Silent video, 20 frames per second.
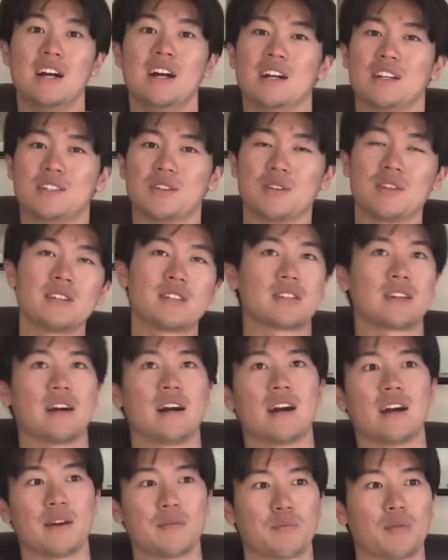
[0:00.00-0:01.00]
So this
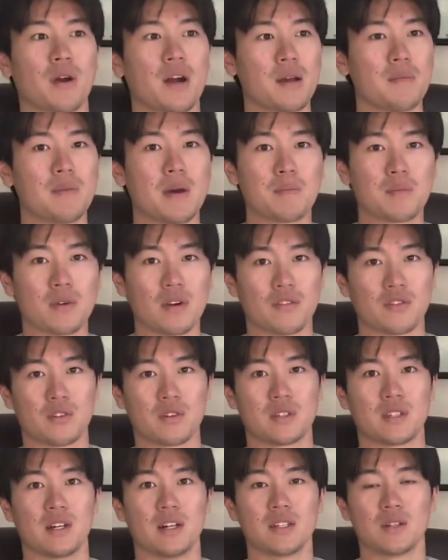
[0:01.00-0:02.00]
guy, prime member of
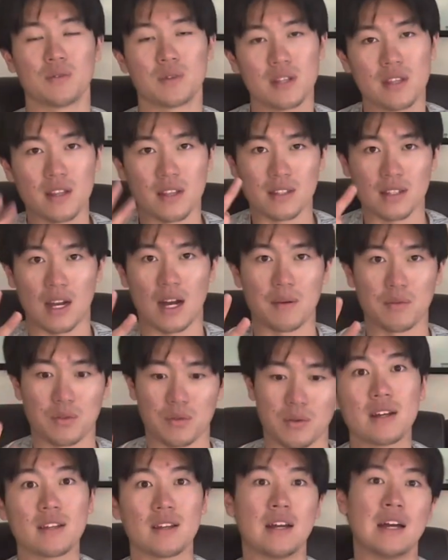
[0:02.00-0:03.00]
Griselda, one of the top 3.